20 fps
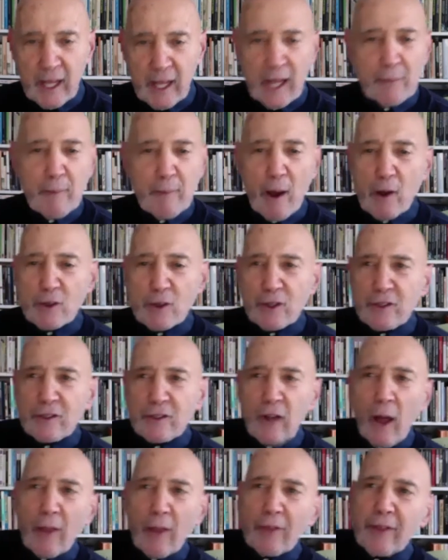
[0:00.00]
Emotions
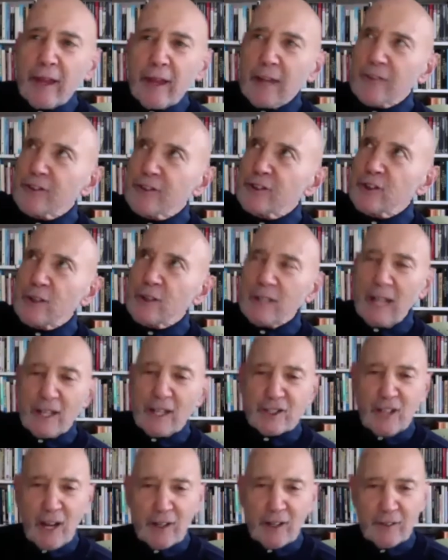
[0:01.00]
aren't things that you
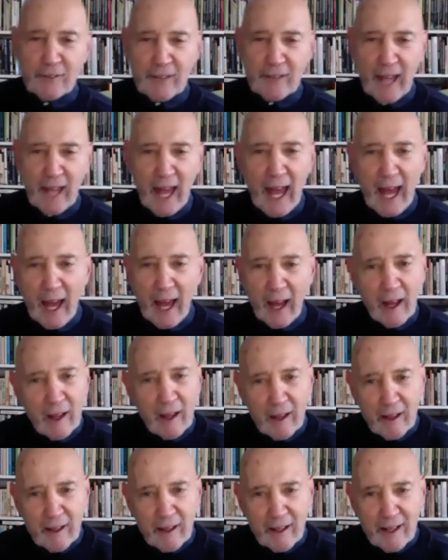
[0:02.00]
clutch out of the air.
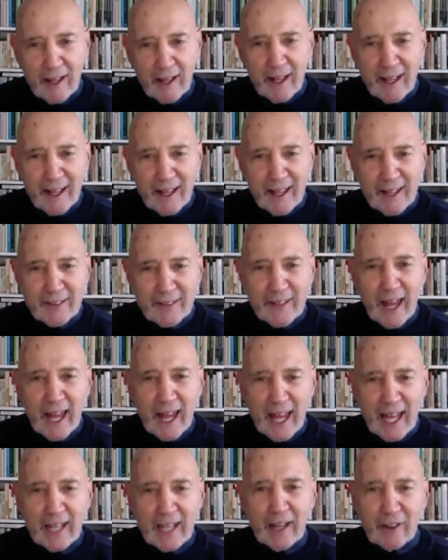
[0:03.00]
They're
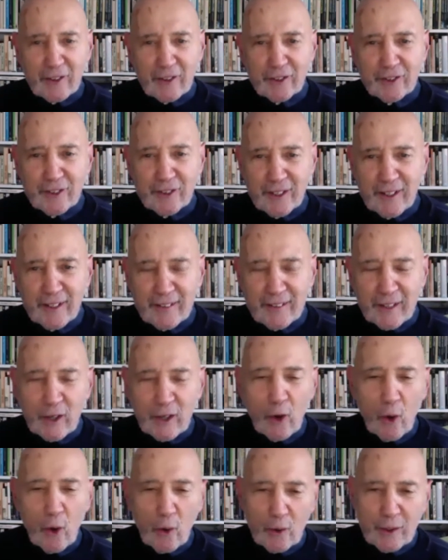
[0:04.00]
in us.
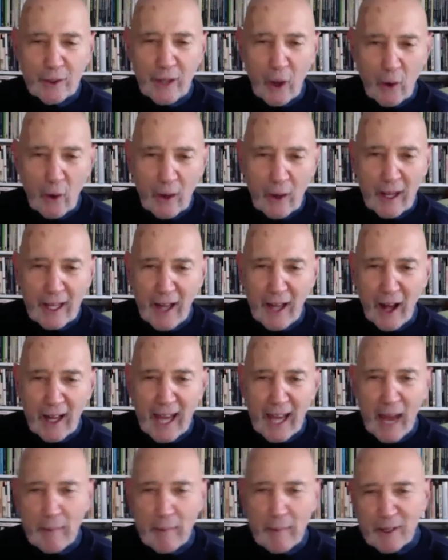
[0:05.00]
They're all, in our
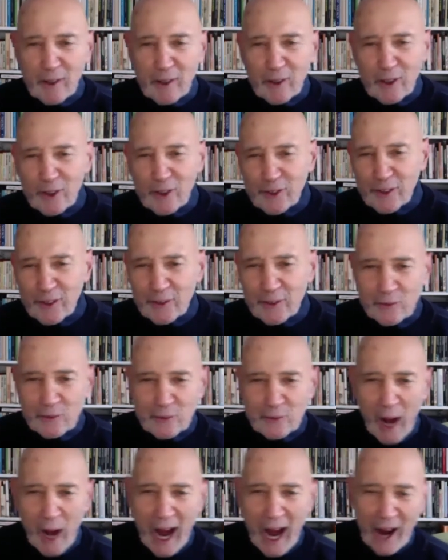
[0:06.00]
chemicals
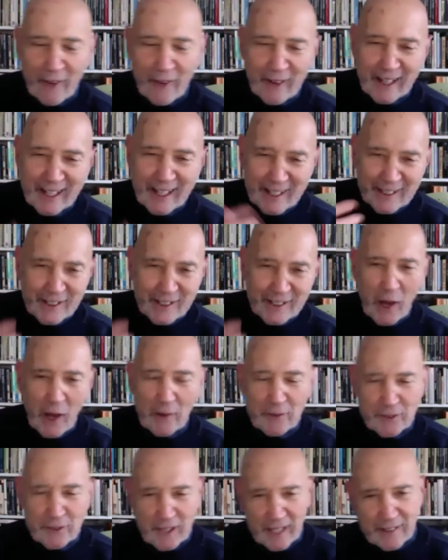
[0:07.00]
and wiring and
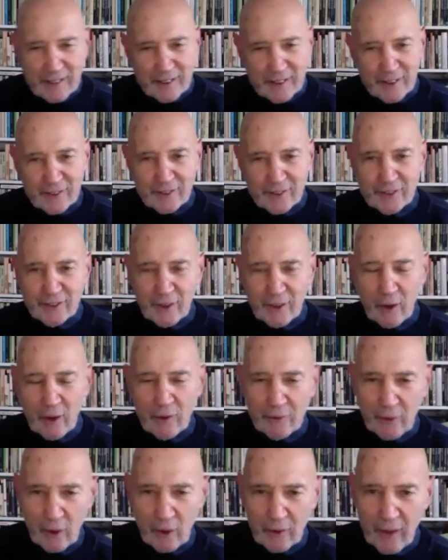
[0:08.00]
nerve centers and so
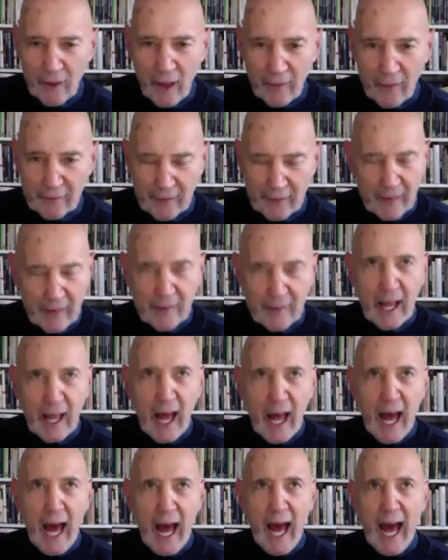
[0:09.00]
forth, aren't they?
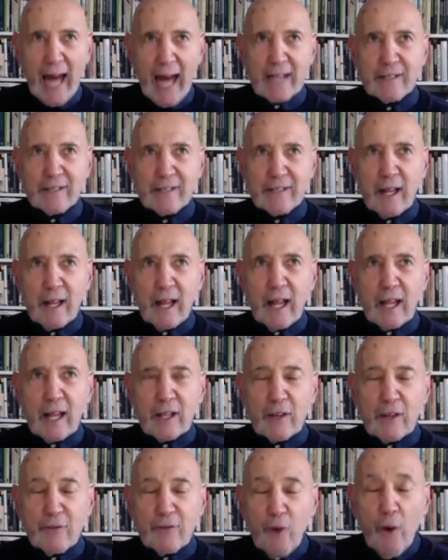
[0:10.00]
And
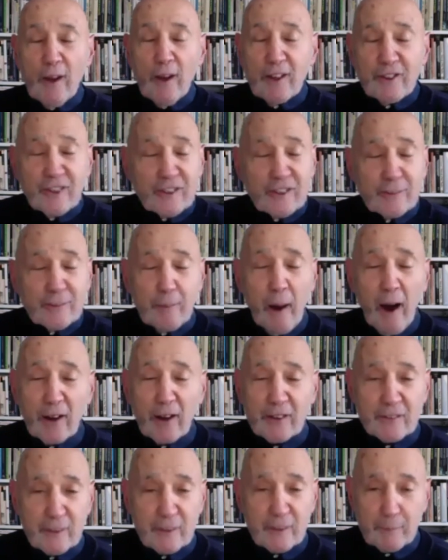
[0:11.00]
the voice is
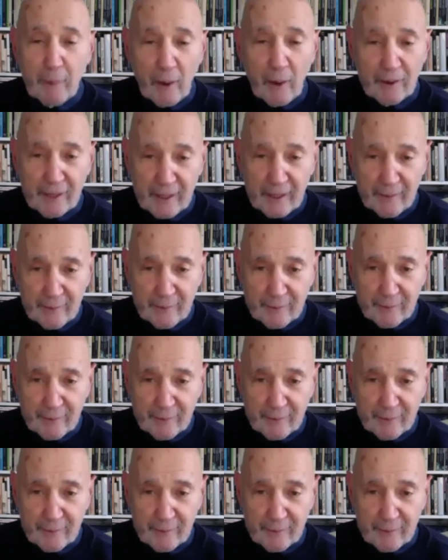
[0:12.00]
part of the body.